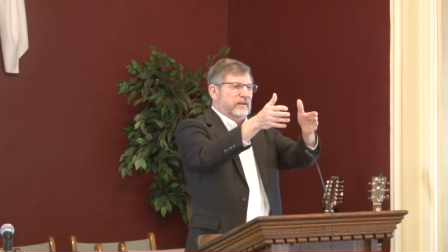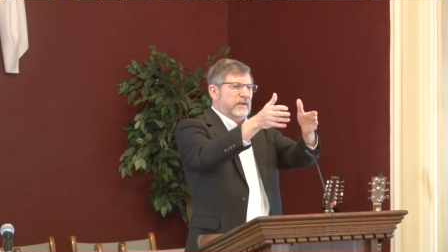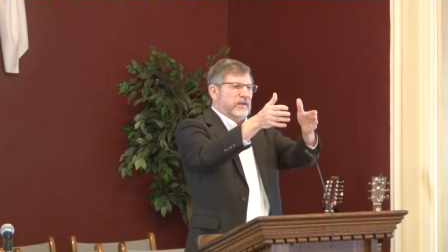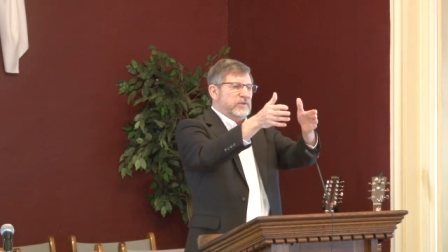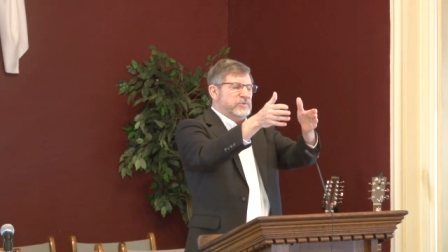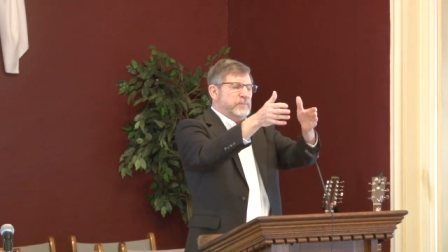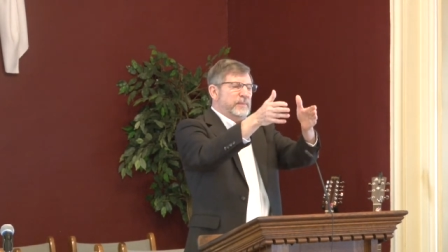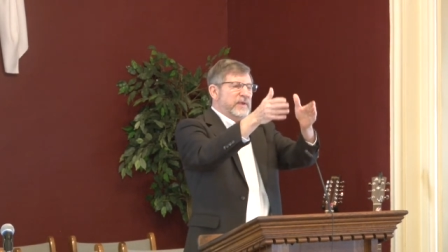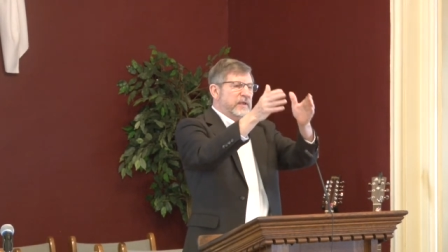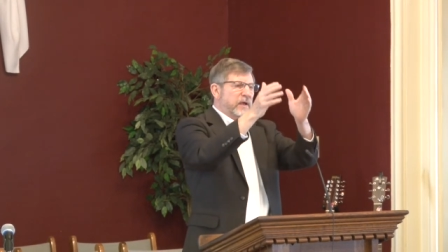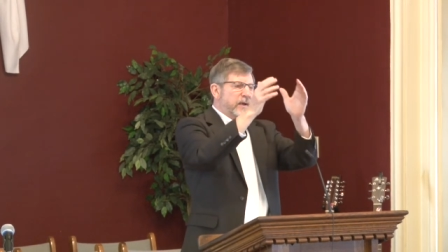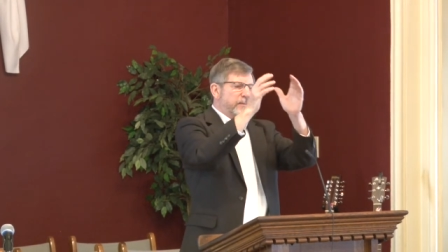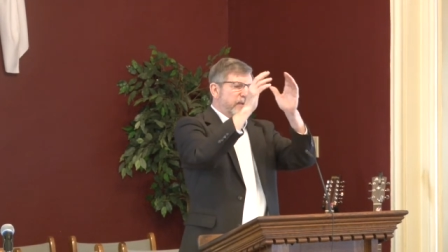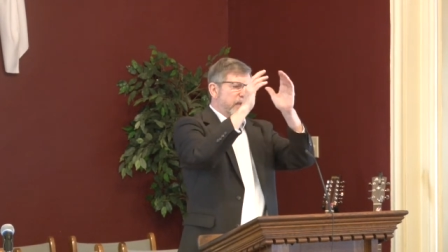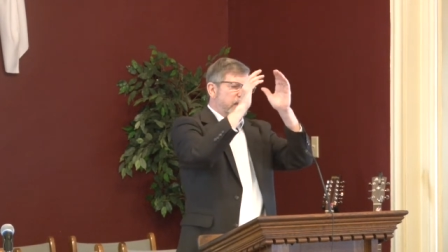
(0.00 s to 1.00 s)
It's
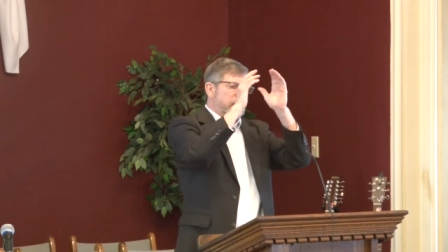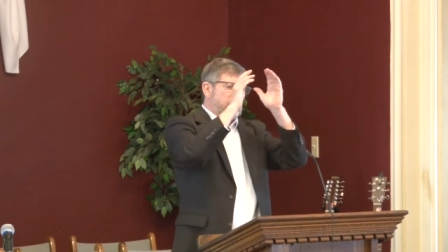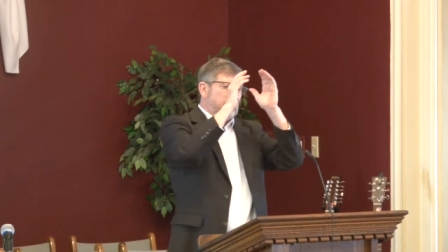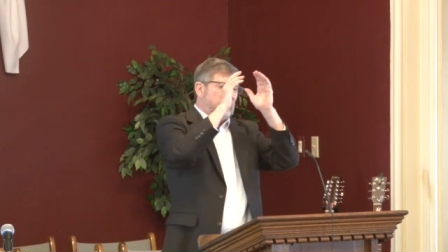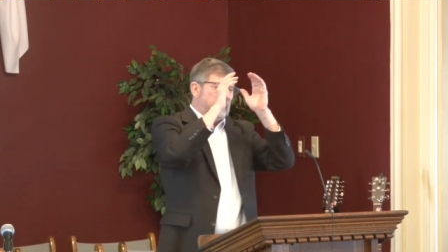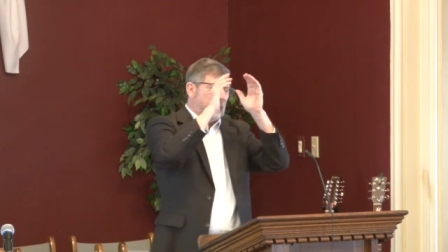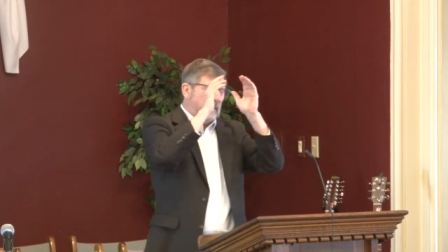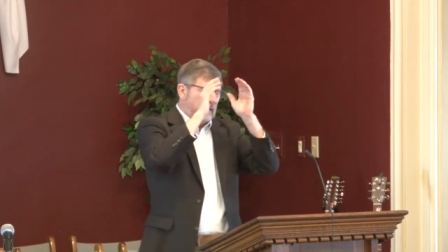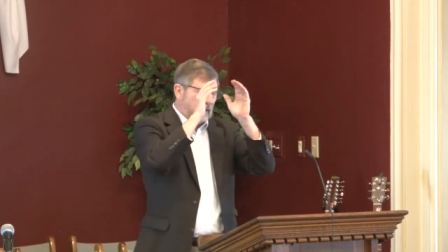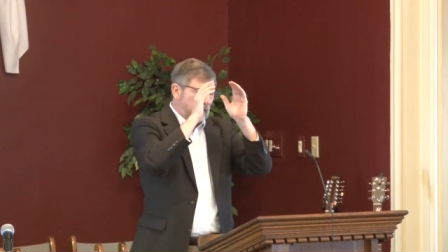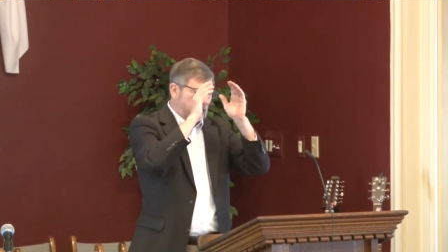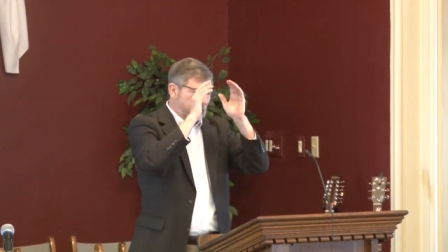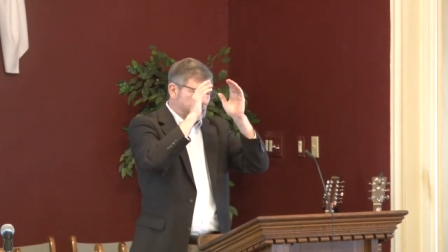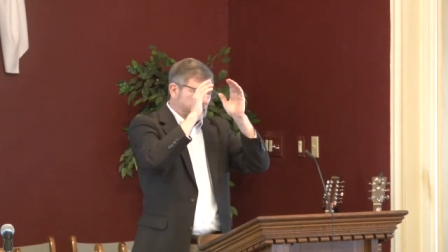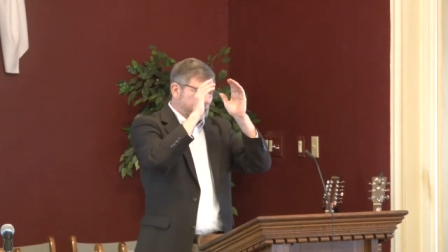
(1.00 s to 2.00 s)
becoming
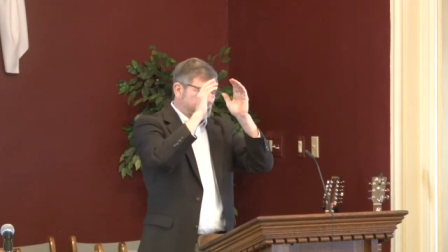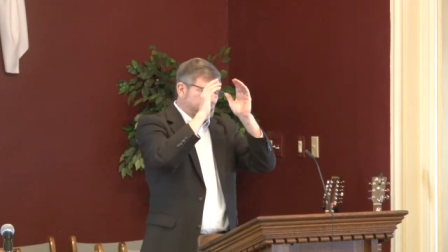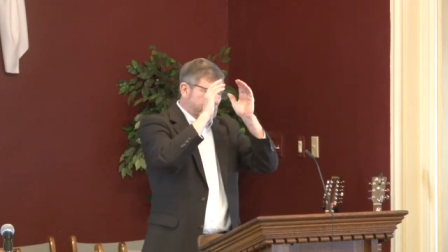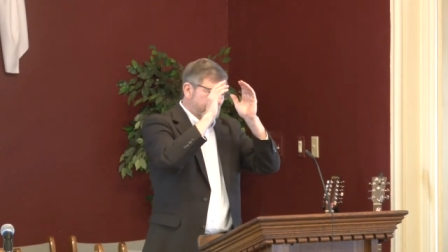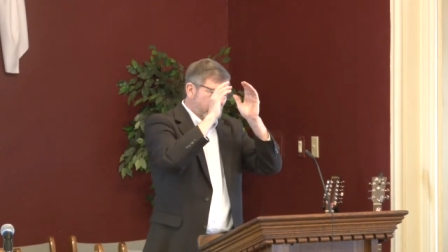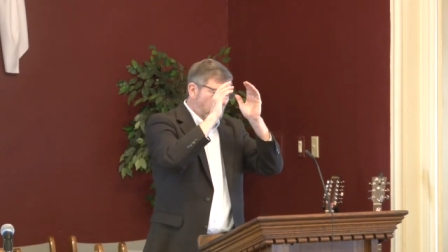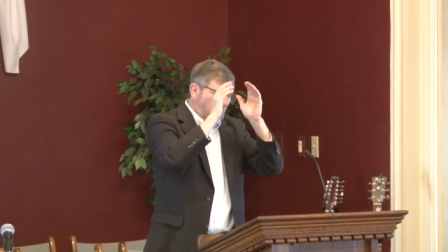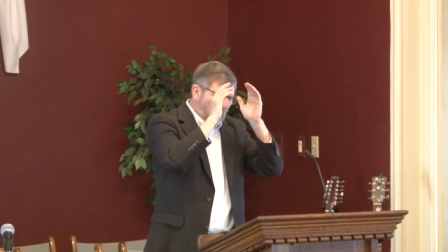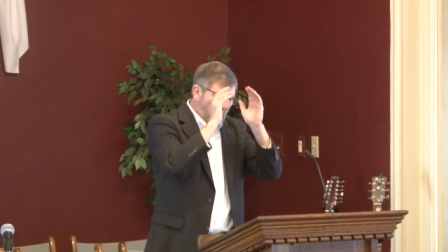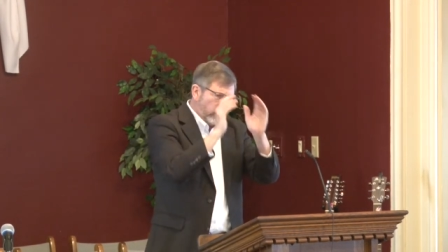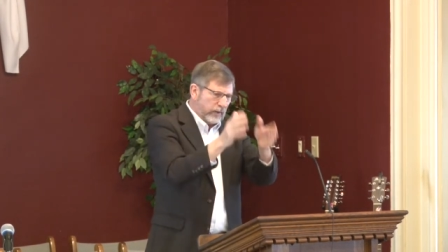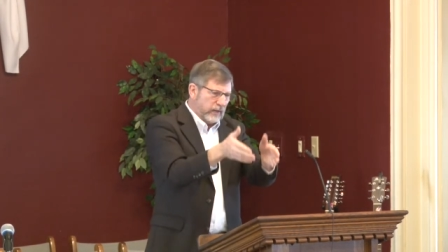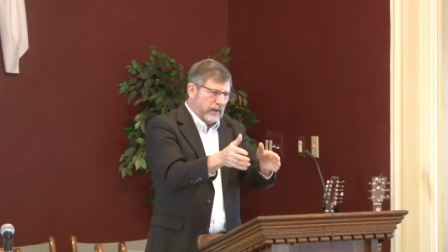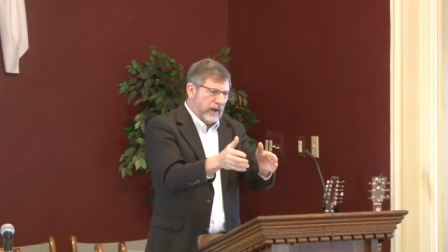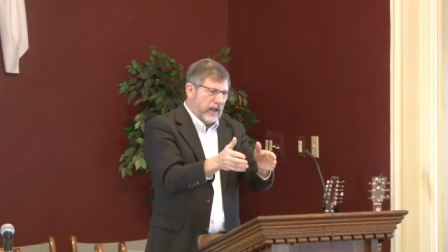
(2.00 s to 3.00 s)
um,
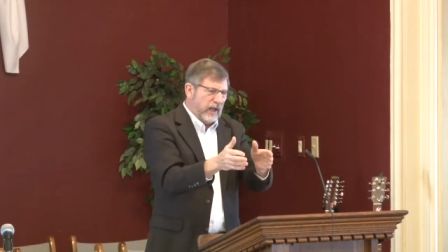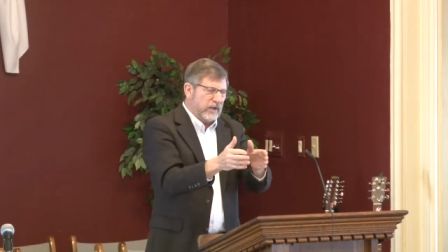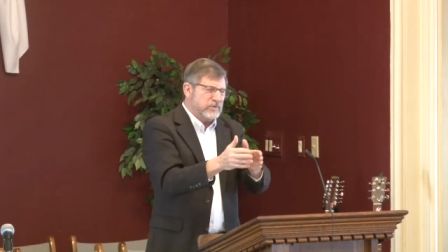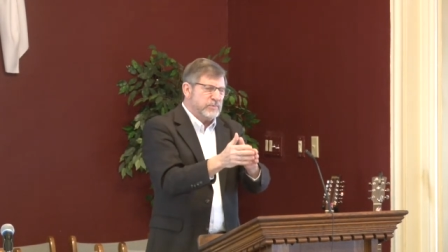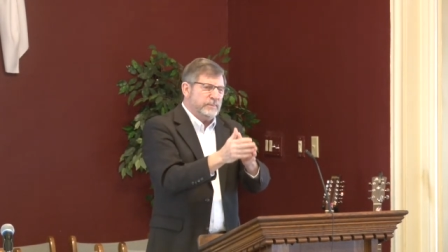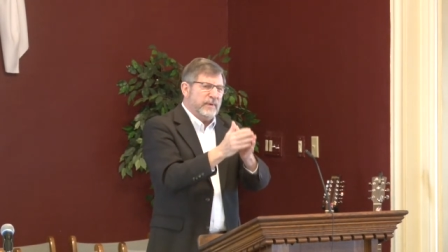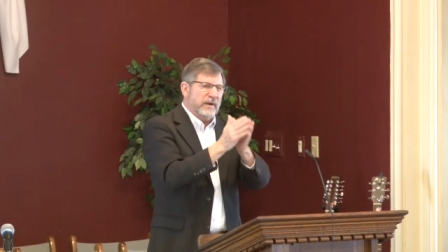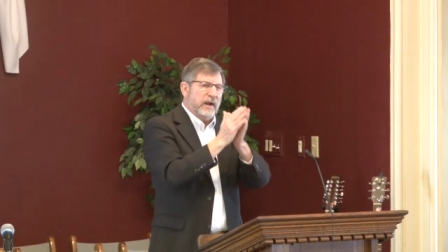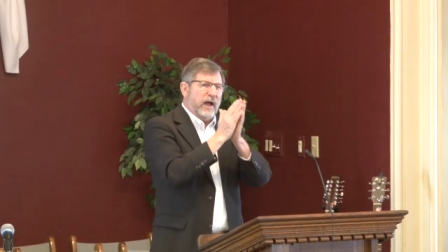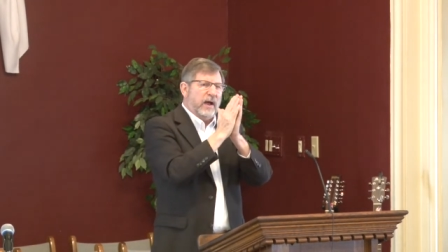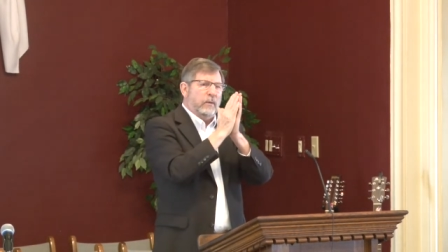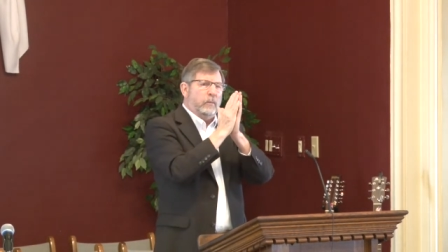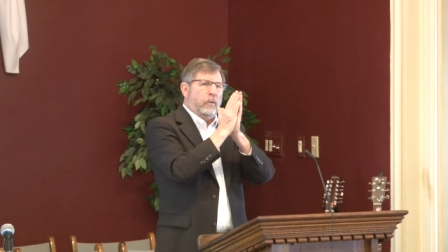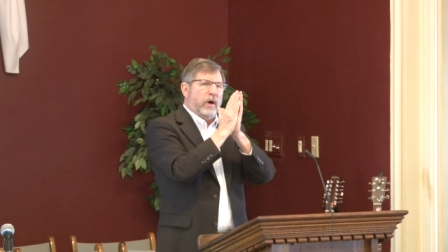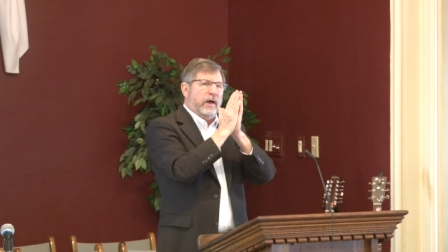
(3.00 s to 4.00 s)
organized, but
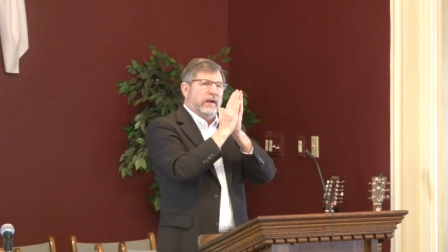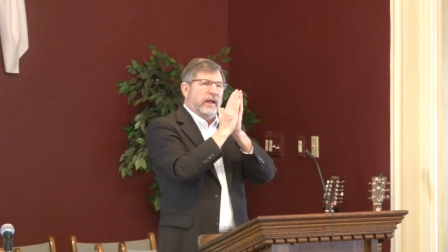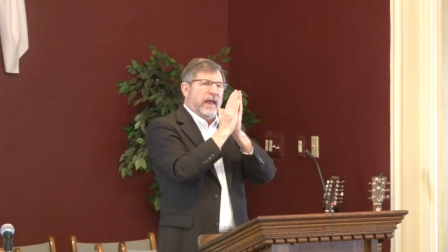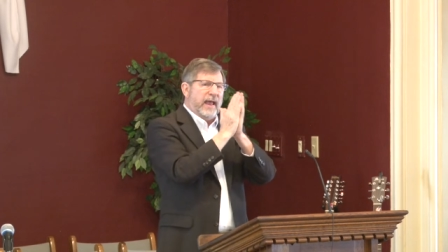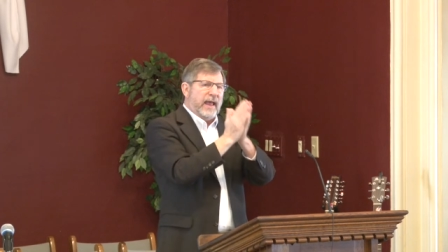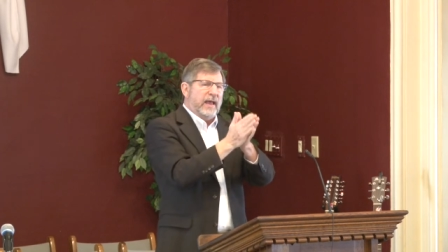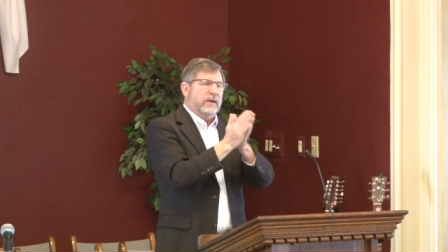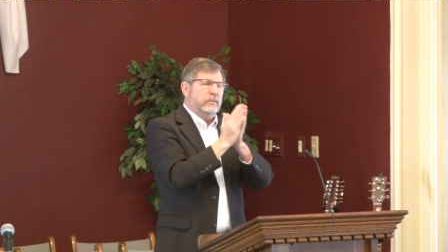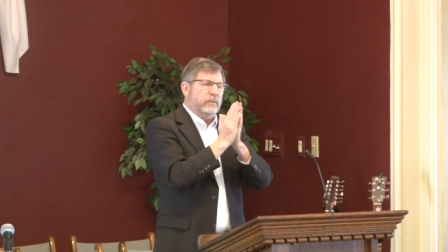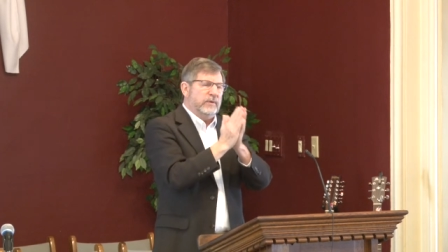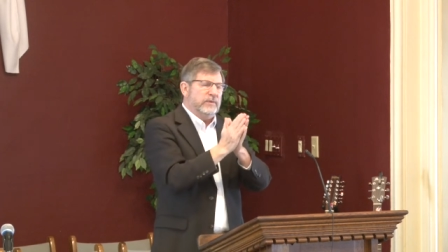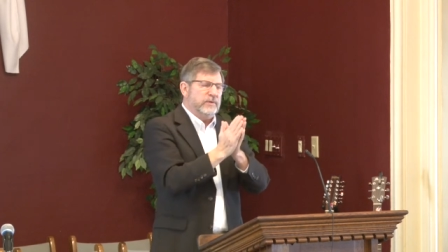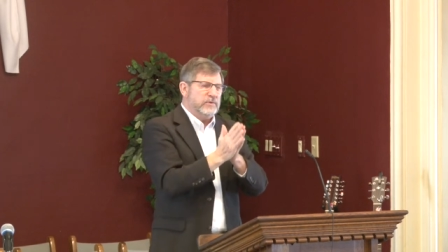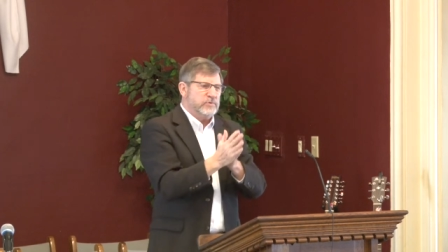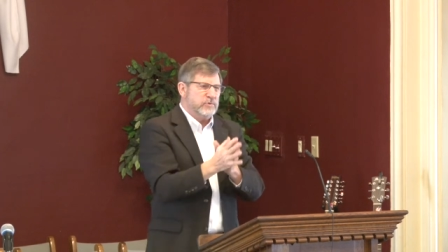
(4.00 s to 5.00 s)
I want to end
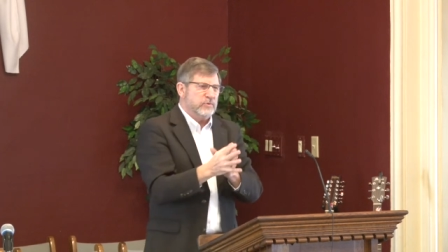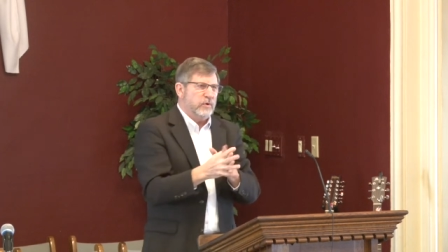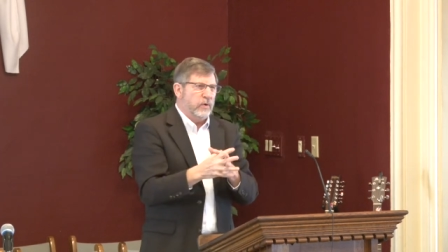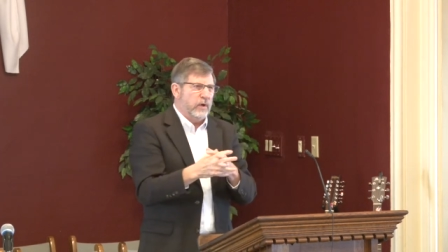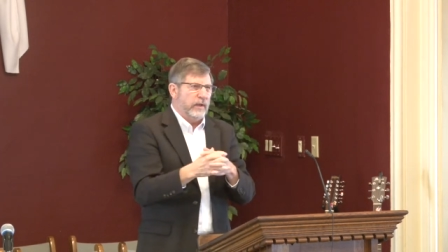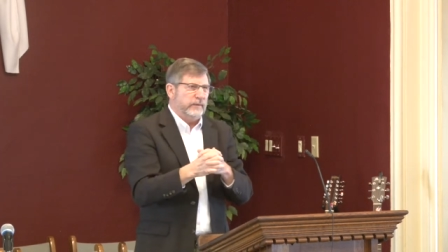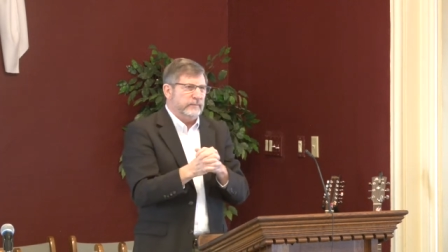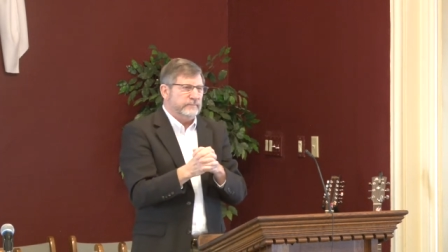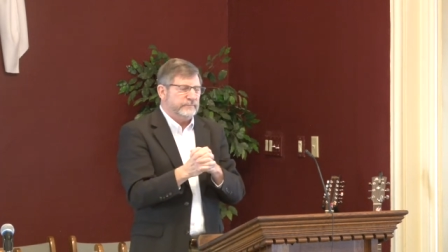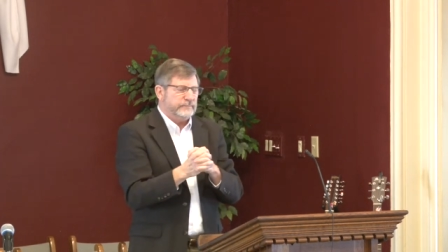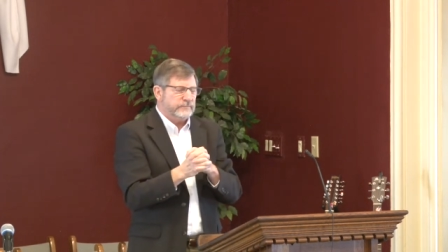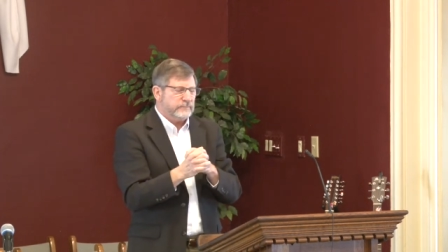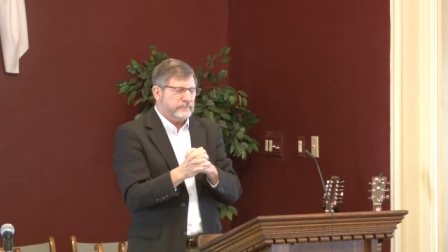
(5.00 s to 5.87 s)
with this thought.